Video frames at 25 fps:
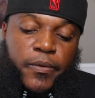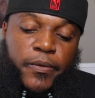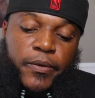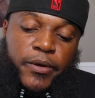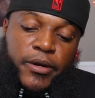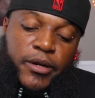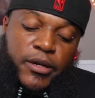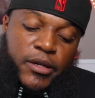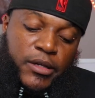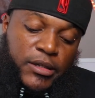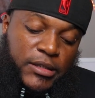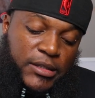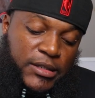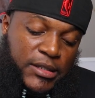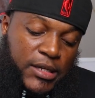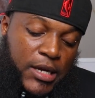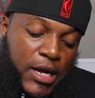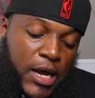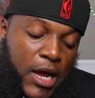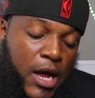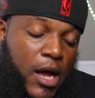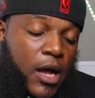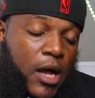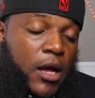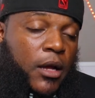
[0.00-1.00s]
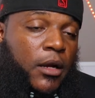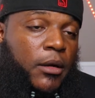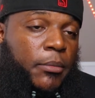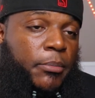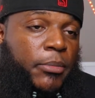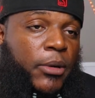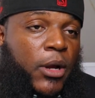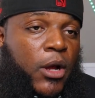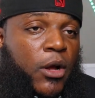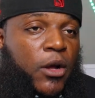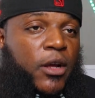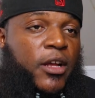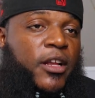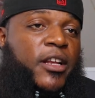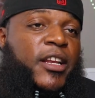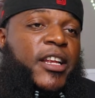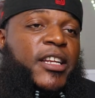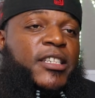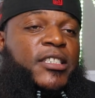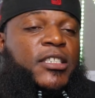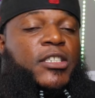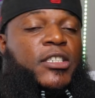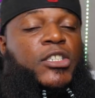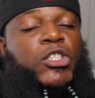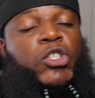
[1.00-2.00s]
Real talk, bro.
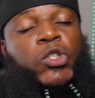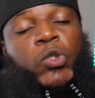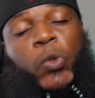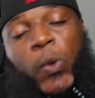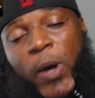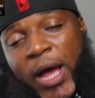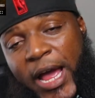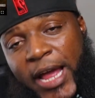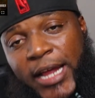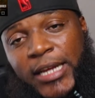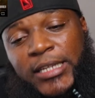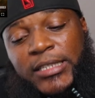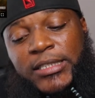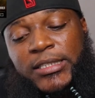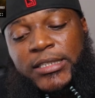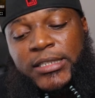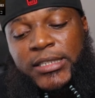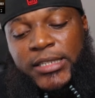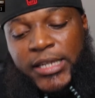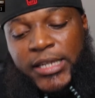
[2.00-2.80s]
Unless it's whites